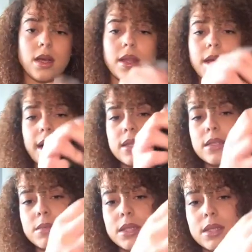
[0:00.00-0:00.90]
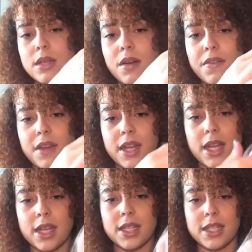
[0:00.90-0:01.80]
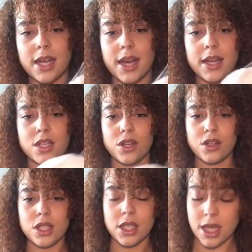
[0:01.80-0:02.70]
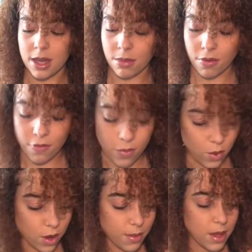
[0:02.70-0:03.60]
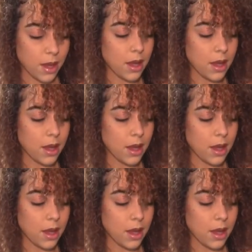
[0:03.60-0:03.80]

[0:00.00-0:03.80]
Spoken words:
And it has some stuff in inside, you know, just to keep the form.